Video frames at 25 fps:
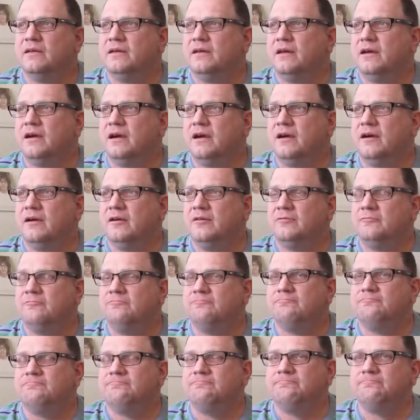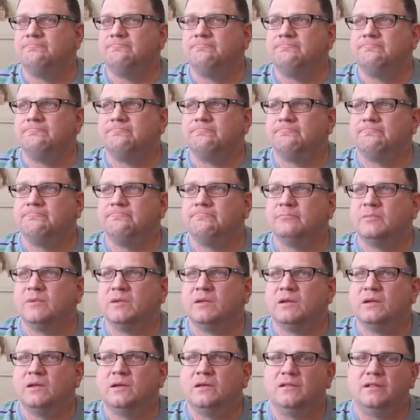
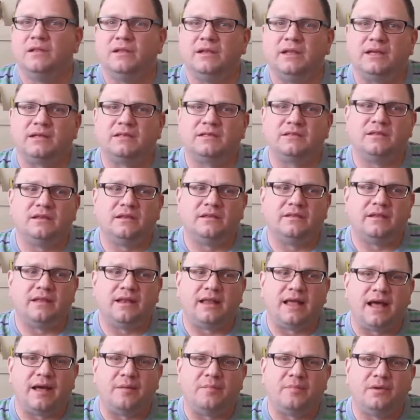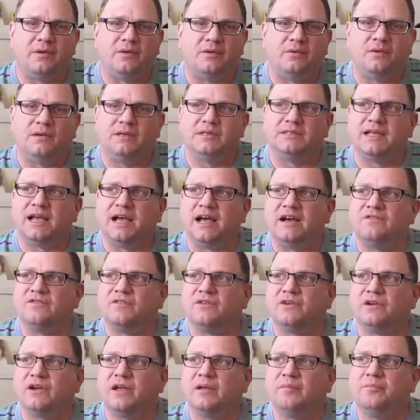The next thing that happened was
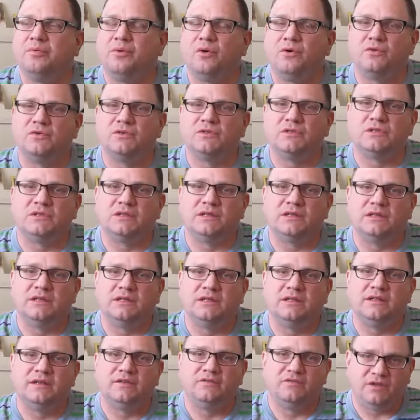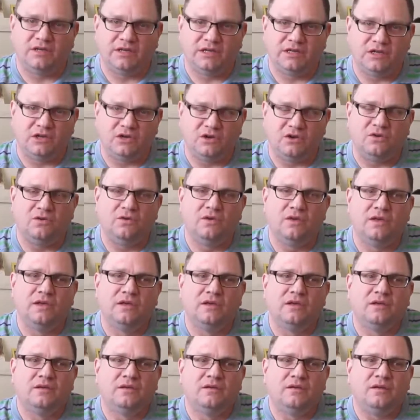after I posted the video
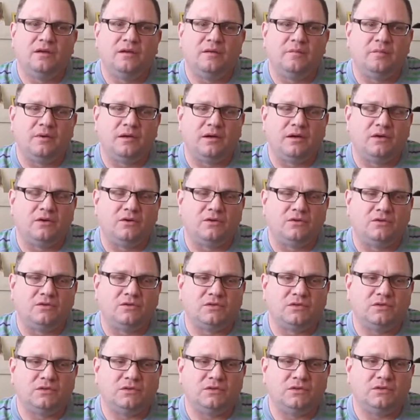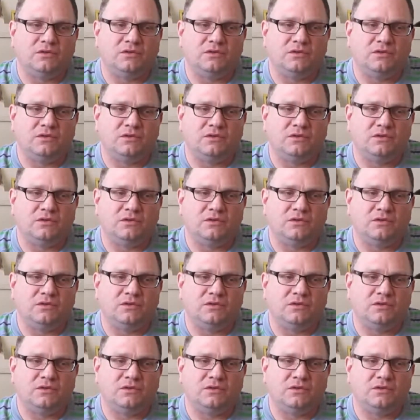about,